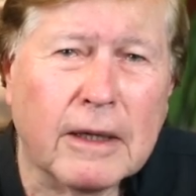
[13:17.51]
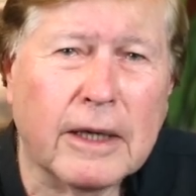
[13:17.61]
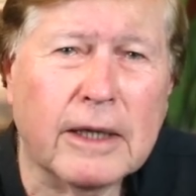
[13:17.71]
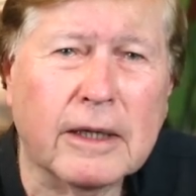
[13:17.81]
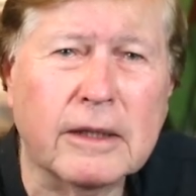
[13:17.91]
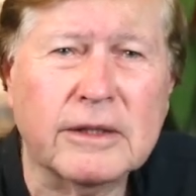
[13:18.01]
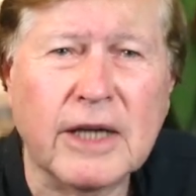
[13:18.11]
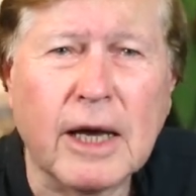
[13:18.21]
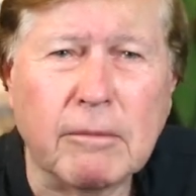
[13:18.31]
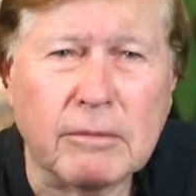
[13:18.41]
He
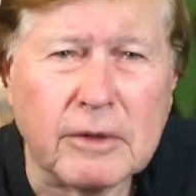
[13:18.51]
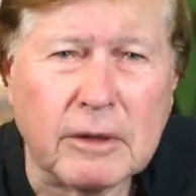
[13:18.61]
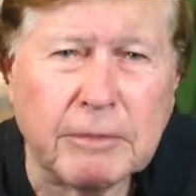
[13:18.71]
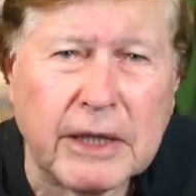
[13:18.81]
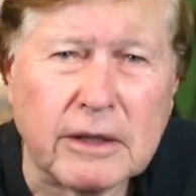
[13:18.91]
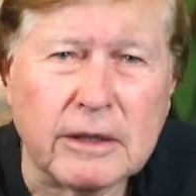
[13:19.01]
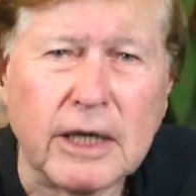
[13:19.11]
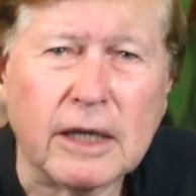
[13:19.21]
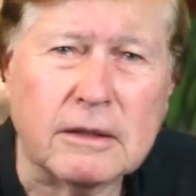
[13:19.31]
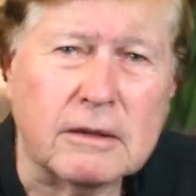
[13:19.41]
condemned Peter
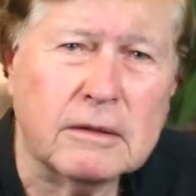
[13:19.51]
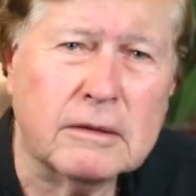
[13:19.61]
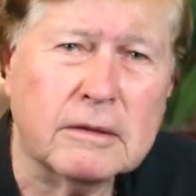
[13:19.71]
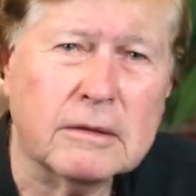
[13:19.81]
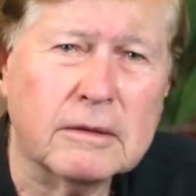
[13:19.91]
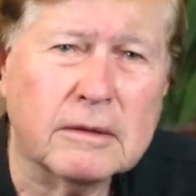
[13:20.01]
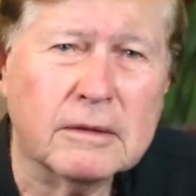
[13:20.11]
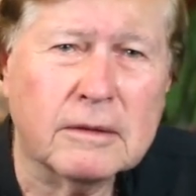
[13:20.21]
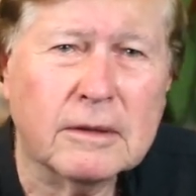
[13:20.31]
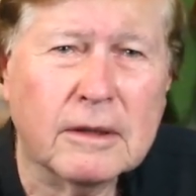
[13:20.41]
Dutton.
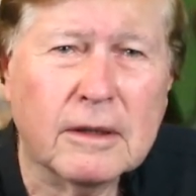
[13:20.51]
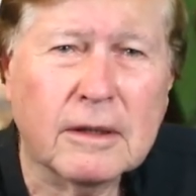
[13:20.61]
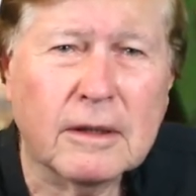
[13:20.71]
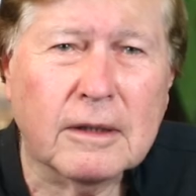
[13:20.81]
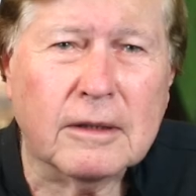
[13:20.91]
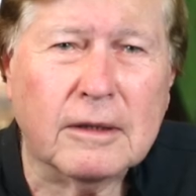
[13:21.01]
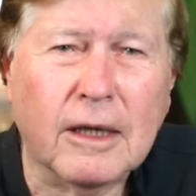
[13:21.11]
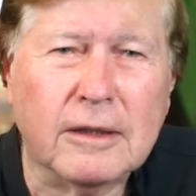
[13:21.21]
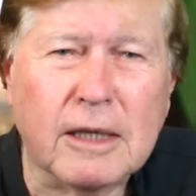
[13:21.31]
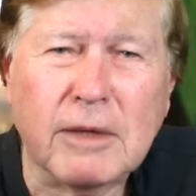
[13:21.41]

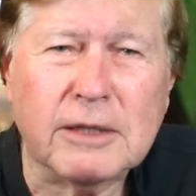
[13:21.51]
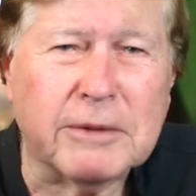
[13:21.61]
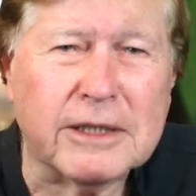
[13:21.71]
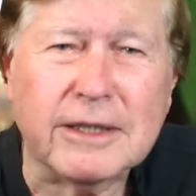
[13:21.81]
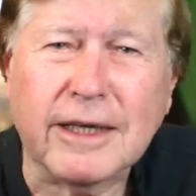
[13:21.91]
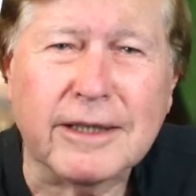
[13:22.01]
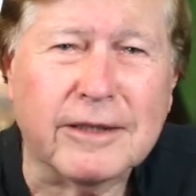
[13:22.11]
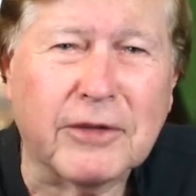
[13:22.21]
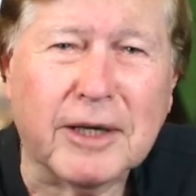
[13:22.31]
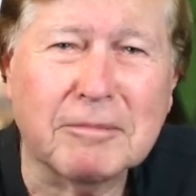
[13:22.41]
God, they must be scared
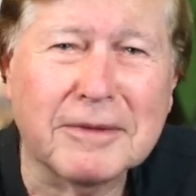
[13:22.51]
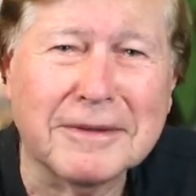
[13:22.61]
of him.